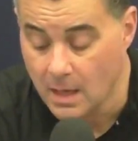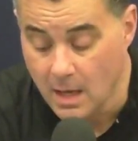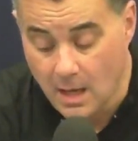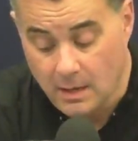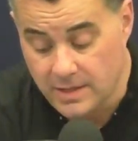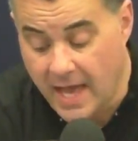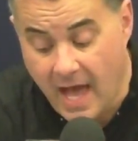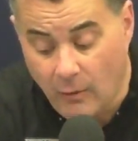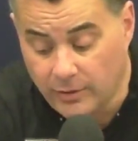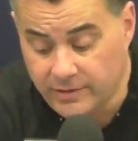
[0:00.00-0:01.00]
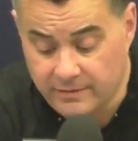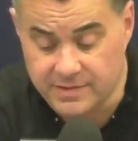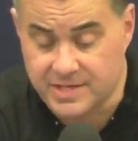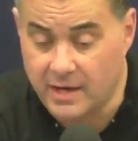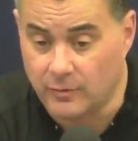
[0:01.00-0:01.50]
Yeah, I wouldn't even
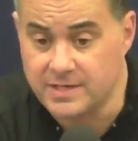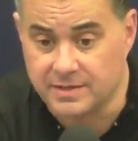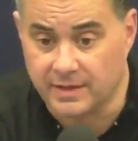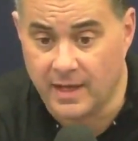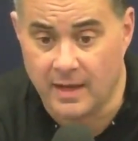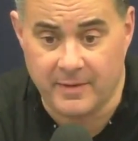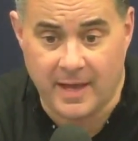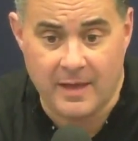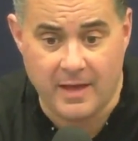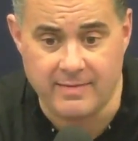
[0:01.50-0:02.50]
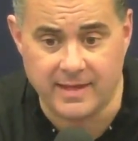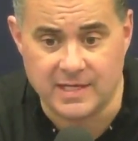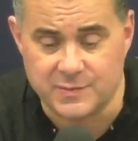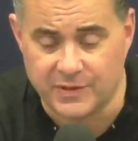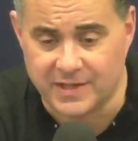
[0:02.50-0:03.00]
say recently. I think he's
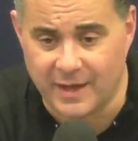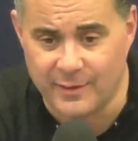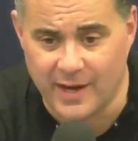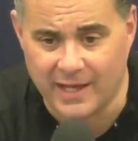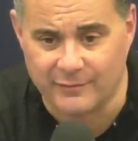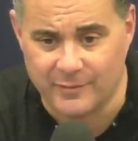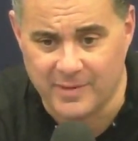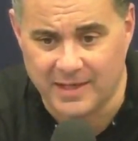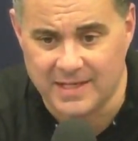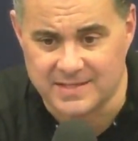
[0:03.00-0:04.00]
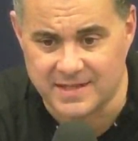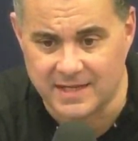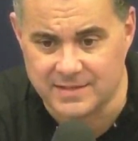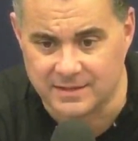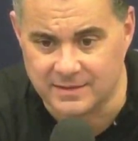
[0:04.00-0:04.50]
put together a heck of a Big East
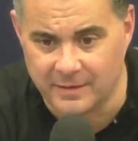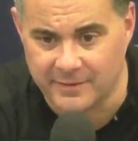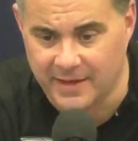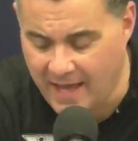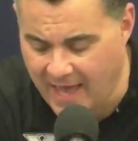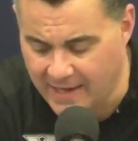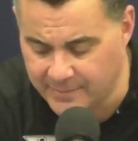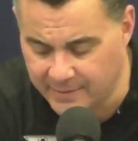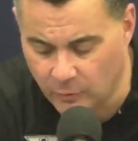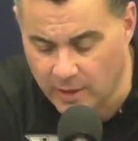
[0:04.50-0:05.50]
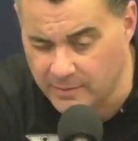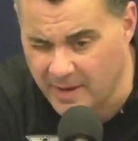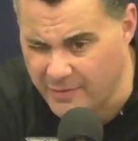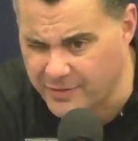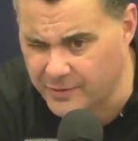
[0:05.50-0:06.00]
season. I had him at, about
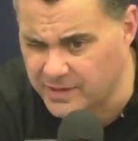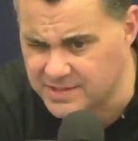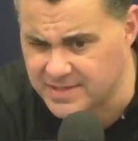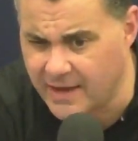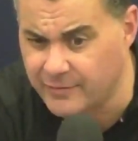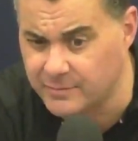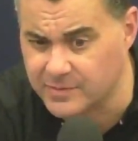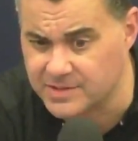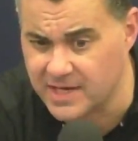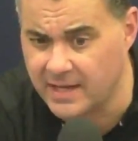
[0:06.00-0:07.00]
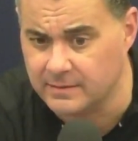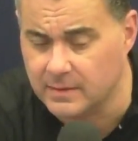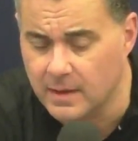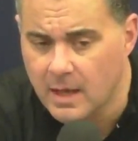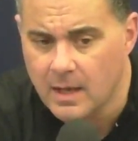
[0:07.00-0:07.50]
37%.
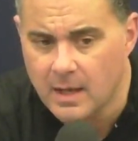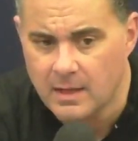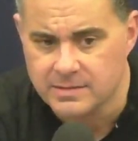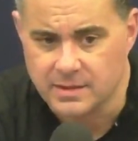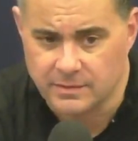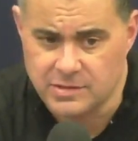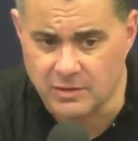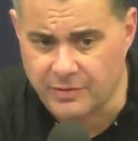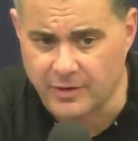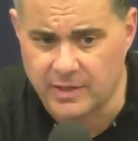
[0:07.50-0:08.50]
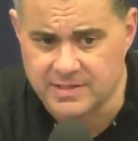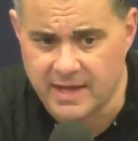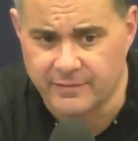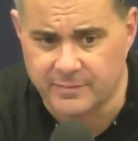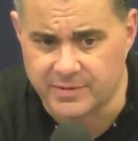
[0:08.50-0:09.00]
So you shoot
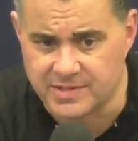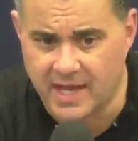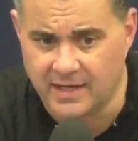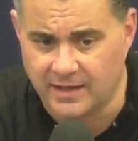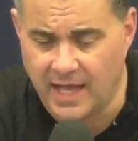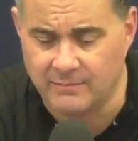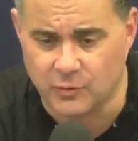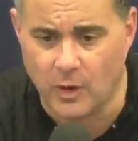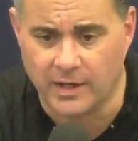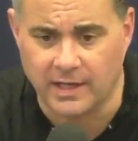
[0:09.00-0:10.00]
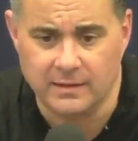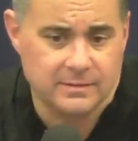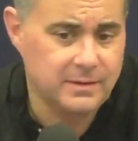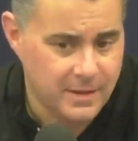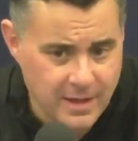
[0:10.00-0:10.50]
37% in game 20.
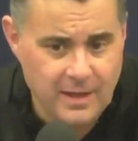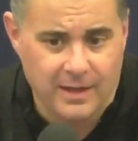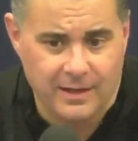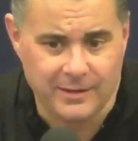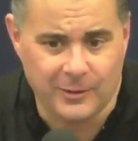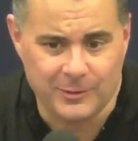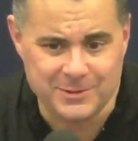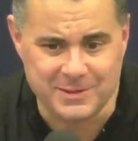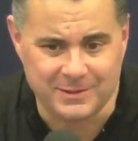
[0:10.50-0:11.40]
There's a